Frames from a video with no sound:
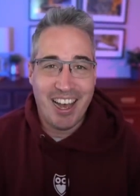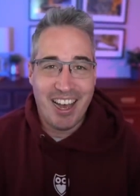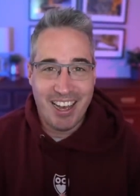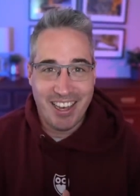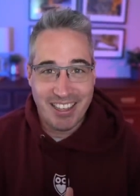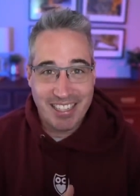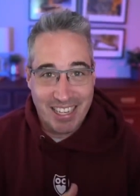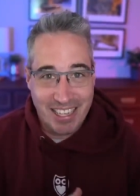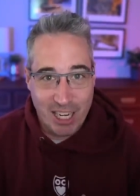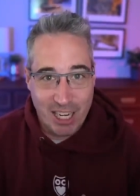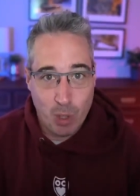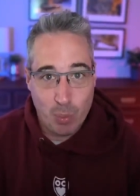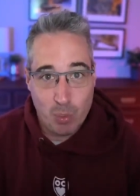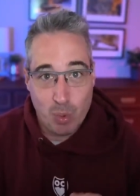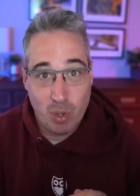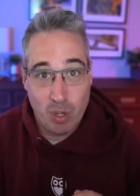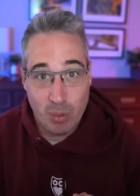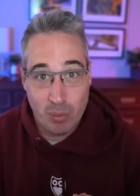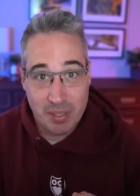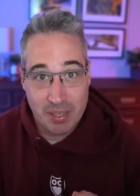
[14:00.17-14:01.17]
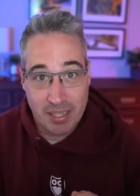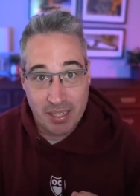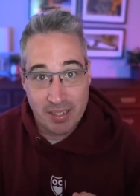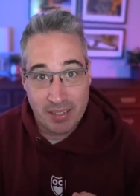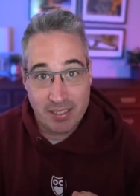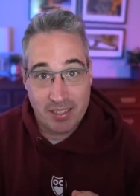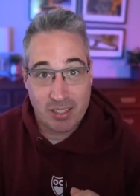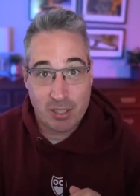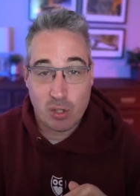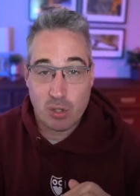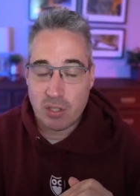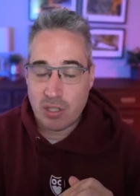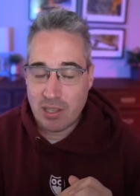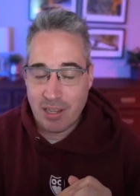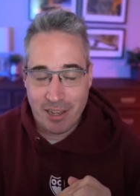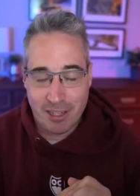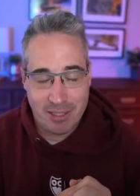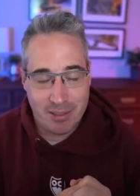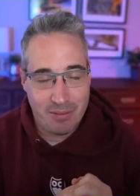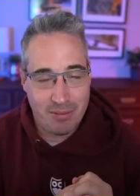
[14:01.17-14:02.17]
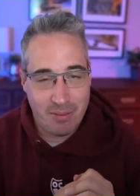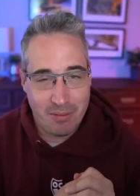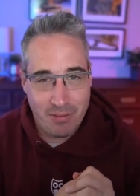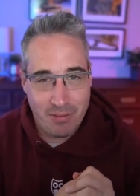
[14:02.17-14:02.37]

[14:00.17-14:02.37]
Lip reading: that can help you out with things, because there's lots of